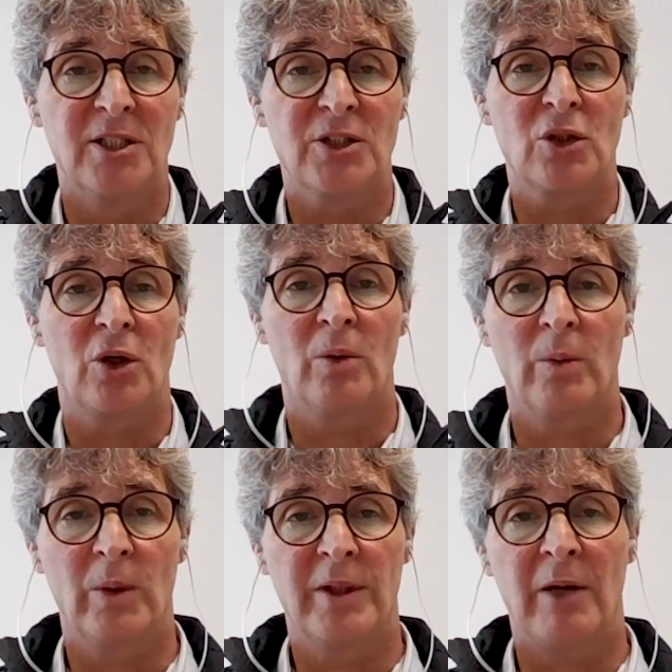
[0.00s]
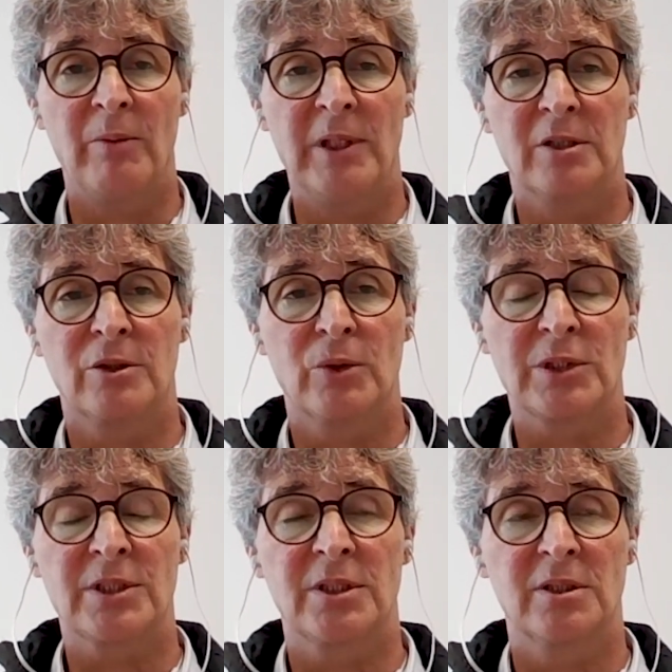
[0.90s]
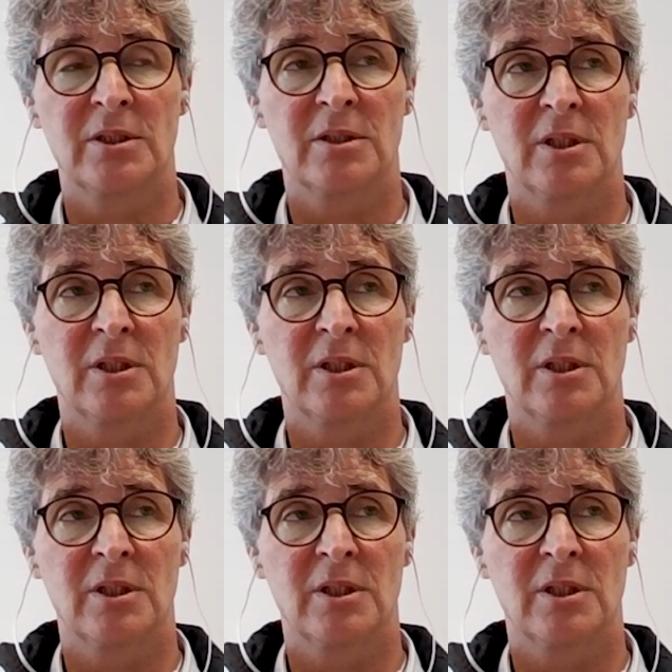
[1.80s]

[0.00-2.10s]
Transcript: So there we introduced